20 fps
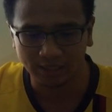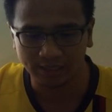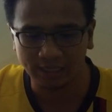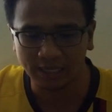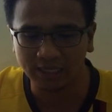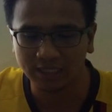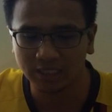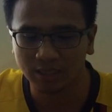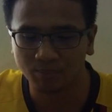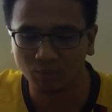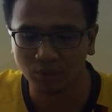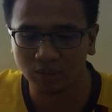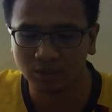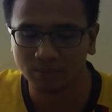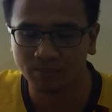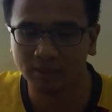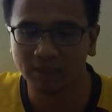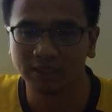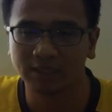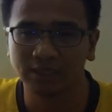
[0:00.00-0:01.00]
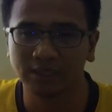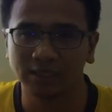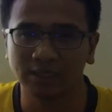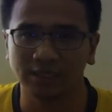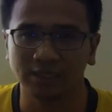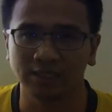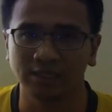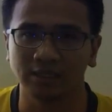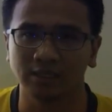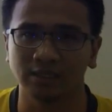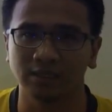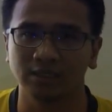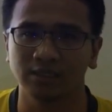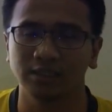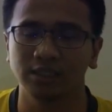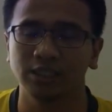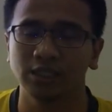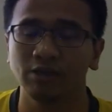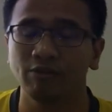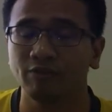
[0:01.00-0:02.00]
There is a possibility that the
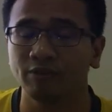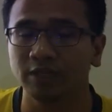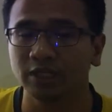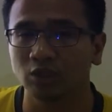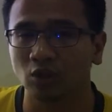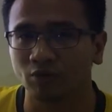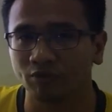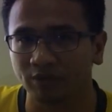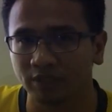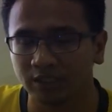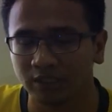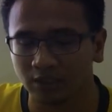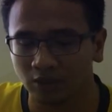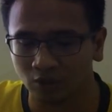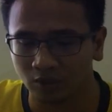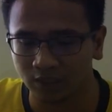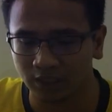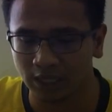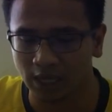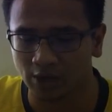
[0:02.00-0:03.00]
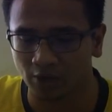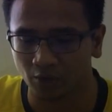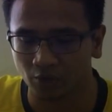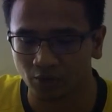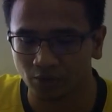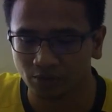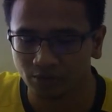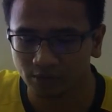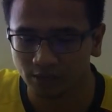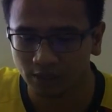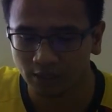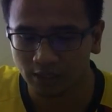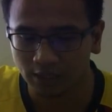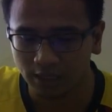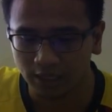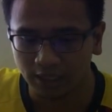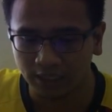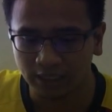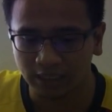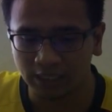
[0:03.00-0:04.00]
chief risk officer or CRO
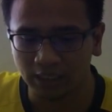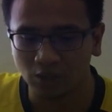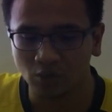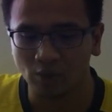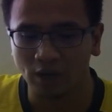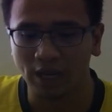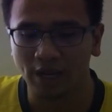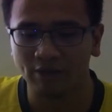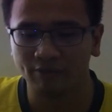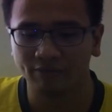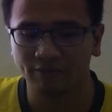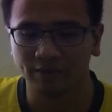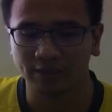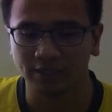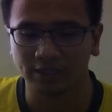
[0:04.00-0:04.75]
did not have